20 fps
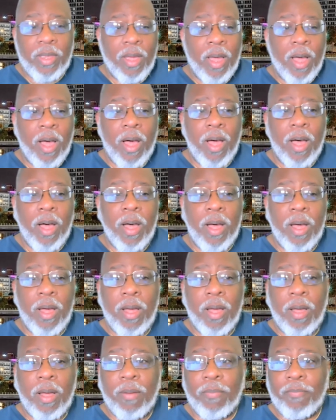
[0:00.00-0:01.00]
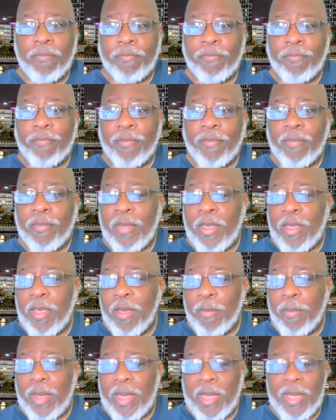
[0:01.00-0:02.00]
uh,
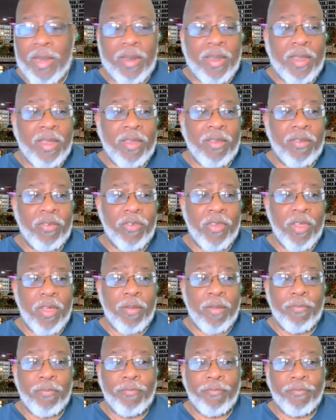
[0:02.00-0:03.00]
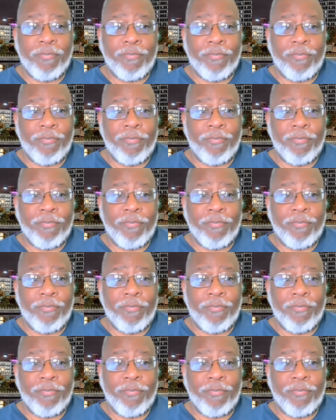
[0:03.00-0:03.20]
him in his um,